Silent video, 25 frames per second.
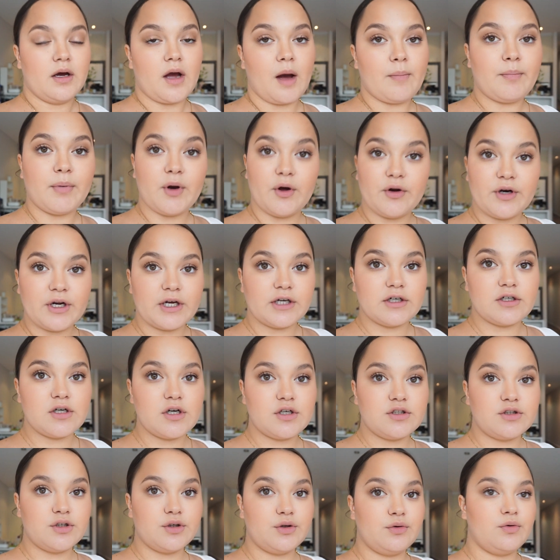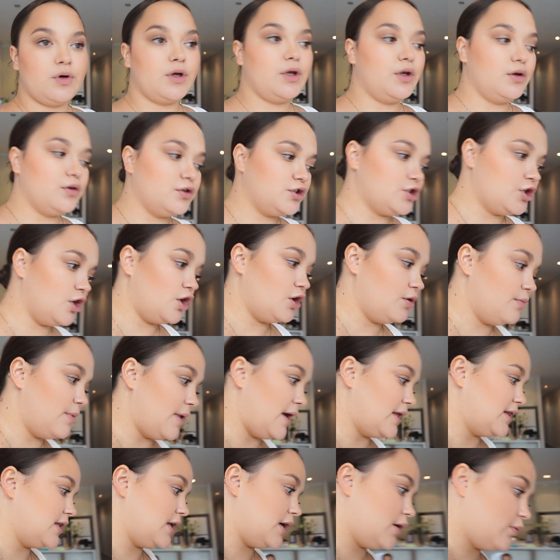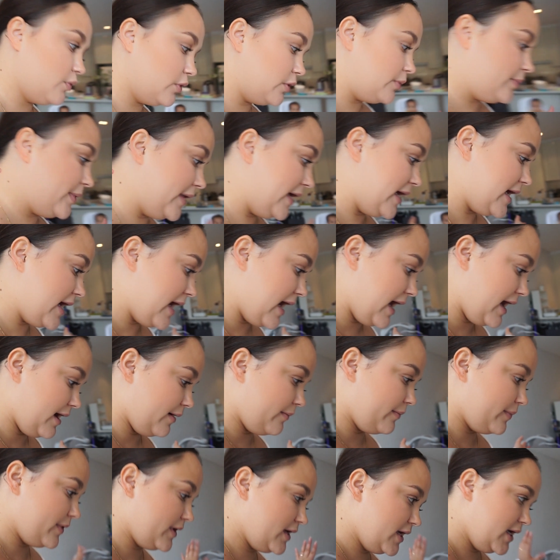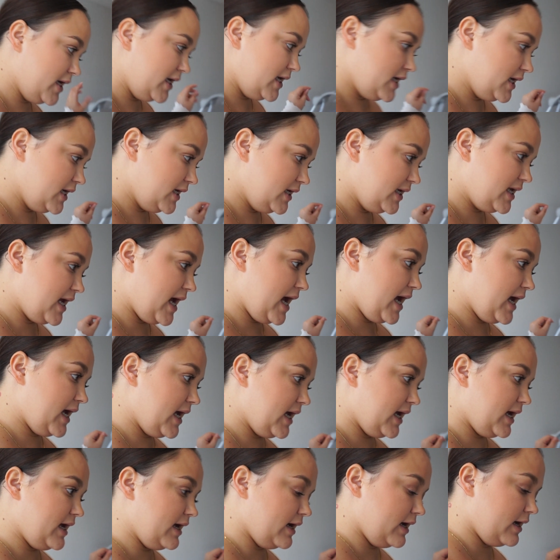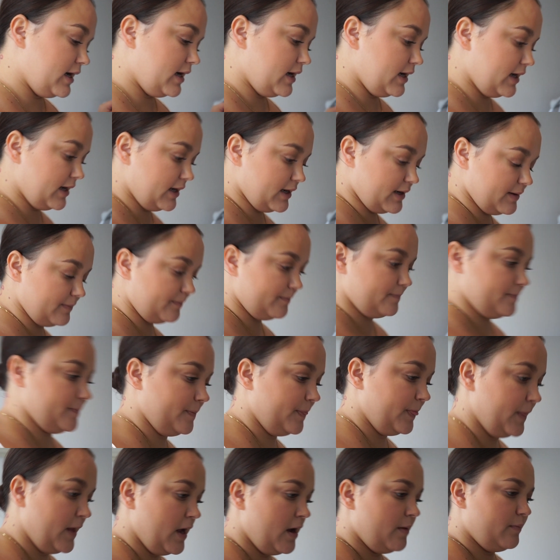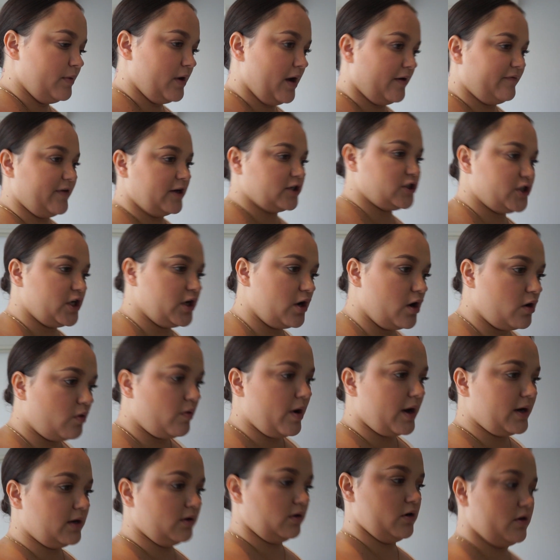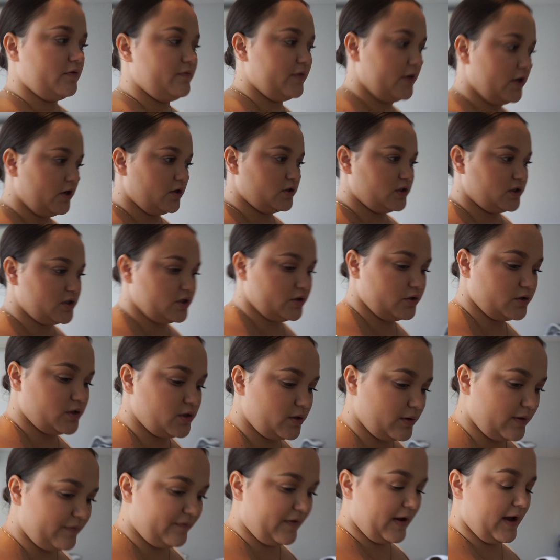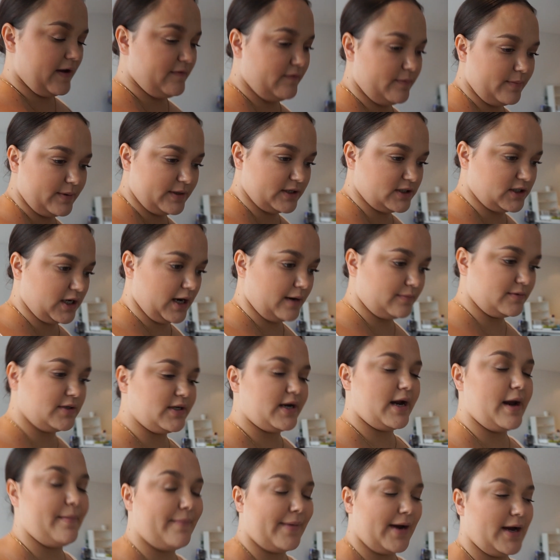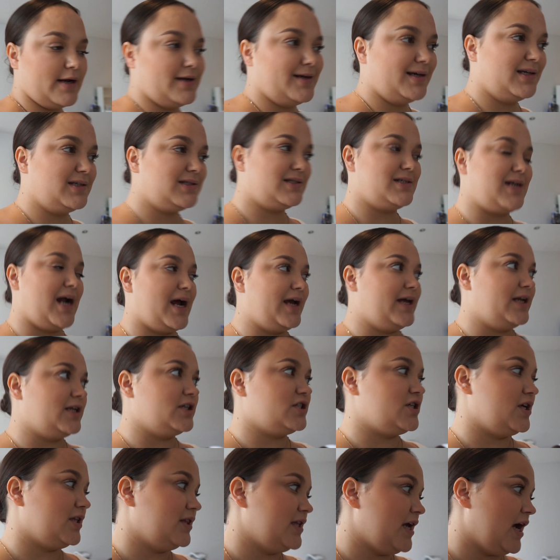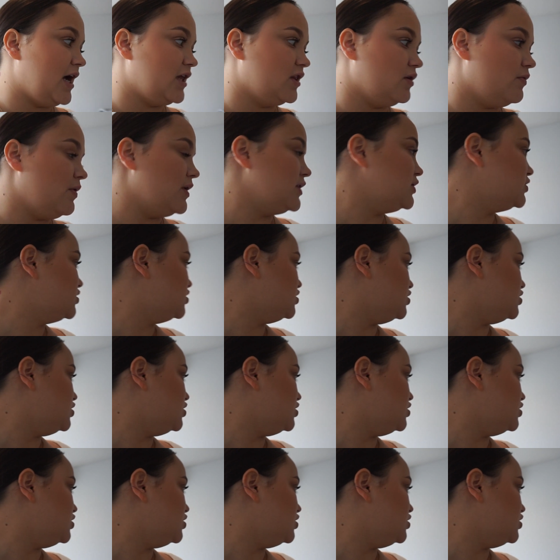upload it to YouTube and then it will be up yay um but yeah i've actually got quite a lot of videos to do so if i have a bit of time today i might start editing the other ones